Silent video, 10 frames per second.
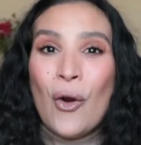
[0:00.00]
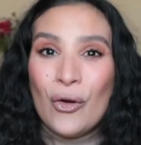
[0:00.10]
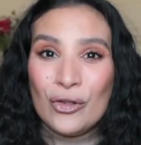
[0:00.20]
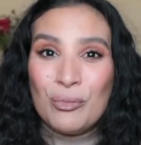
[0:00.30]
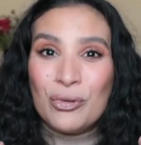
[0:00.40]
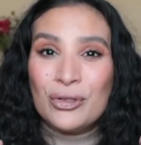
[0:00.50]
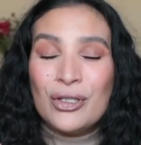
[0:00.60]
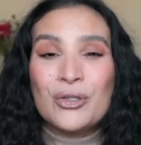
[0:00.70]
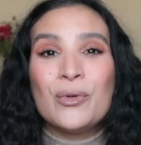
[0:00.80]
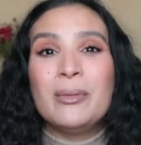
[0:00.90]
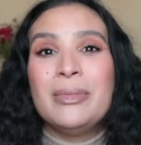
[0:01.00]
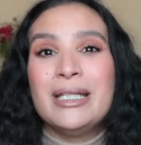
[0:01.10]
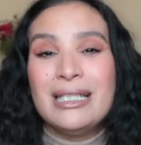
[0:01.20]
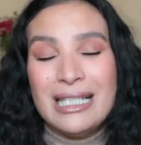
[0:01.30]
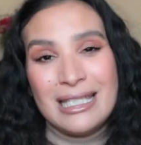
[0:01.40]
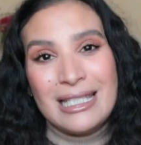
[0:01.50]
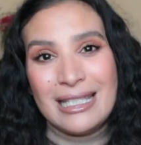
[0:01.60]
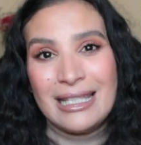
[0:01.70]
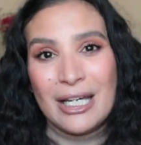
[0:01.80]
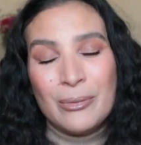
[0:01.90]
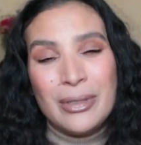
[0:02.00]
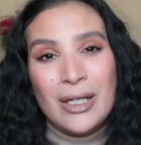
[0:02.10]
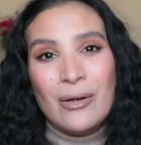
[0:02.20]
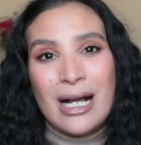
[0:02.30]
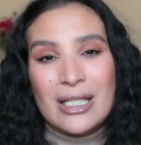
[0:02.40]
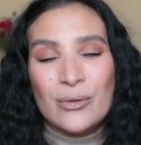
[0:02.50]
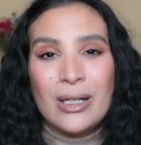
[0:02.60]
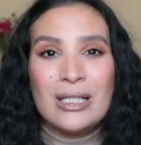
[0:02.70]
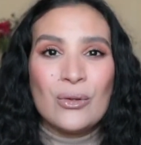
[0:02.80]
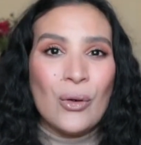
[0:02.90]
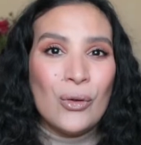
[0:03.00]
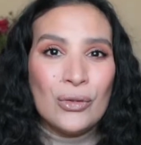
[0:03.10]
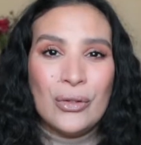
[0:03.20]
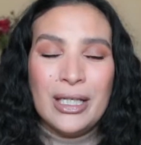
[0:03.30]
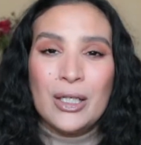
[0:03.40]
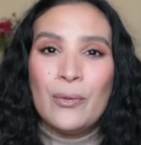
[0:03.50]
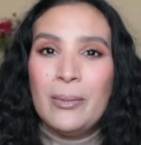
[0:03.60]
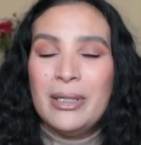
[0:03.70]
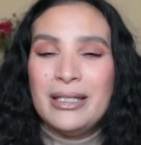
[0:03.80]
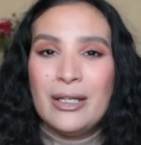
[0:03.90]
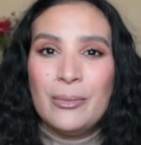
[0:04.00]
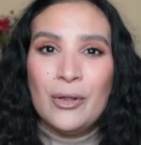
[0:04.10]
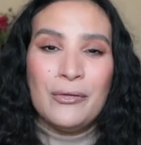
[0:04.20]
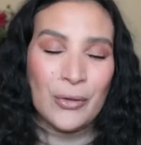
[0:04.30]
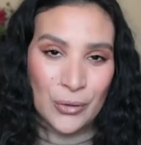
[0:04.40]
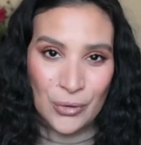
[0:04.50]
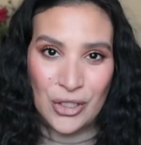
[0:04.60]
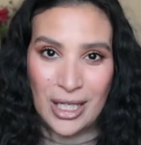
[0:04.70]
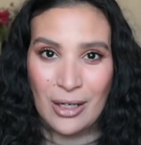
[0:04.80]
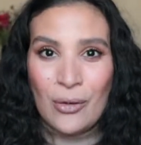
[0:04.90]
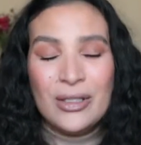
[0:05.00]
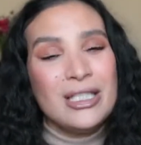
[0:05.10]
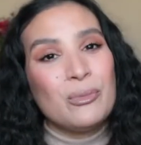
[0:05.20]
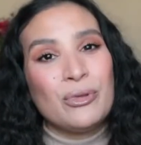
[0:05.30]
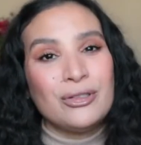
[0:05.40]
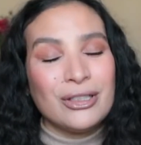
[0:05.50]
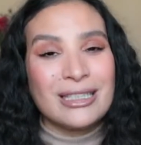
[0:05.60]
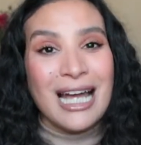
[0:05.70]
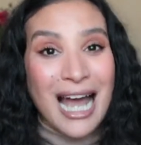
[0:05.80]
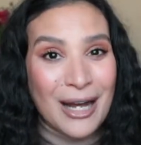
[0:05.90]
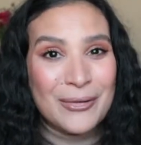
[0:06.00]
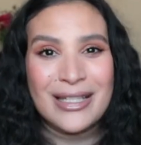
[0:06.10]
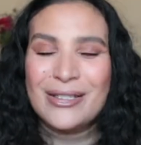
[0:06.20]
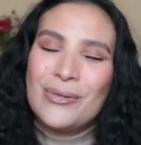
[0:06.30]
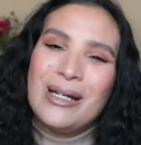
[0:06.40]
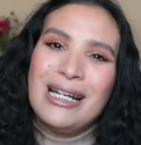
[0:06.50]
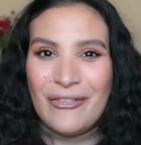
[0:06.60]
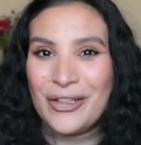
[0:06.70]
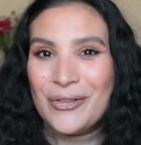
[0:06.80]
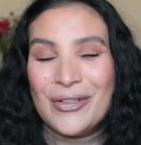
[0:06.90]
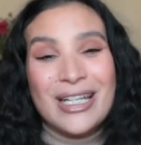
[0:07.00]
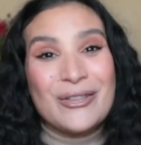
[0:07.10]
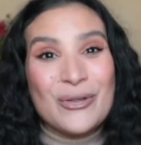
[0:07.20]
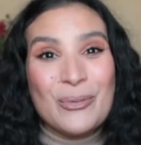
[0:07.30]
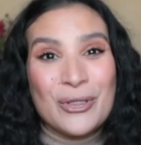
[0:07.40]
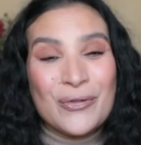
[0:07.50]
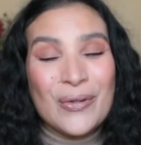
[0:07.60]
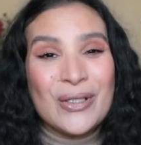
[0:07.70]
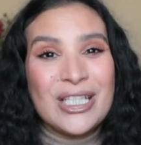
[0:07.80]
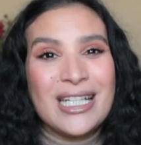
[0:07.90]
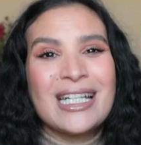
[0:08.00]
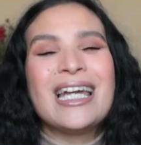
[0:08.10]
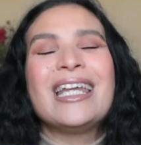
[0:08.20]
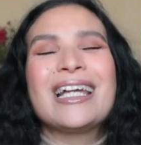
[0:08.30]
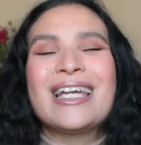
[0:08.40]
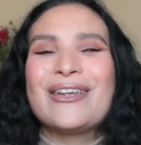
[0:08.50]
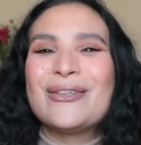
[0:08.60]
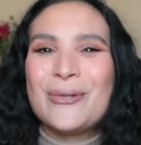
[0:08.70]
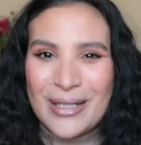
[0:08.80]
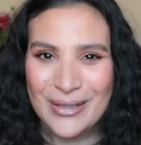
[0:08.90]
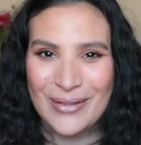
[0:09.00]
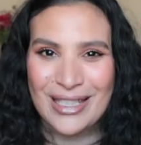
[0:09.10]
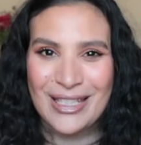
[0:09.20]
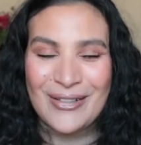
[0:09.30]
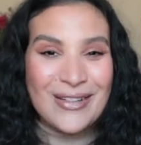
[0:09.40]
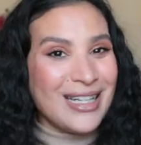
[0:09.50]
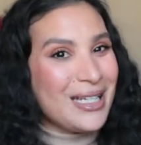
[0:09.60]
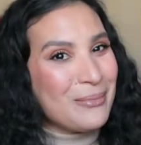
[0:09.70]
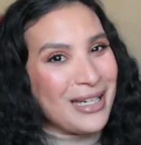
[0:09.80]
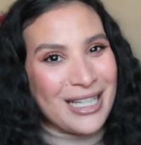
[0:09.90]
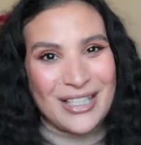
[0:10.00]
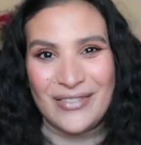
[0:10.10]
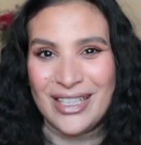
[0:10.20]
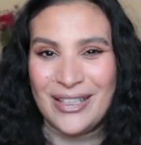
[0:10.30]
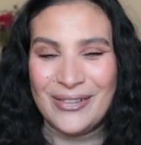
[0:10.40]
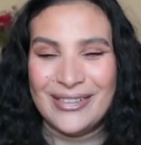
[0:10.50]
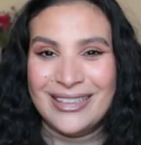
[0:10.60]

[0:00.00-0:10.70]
All the products will be listed down below as well, so all the link will be down below if you want to check all these products out as well. Thank you again so much for watching, and I cannot wait to see you in my next video.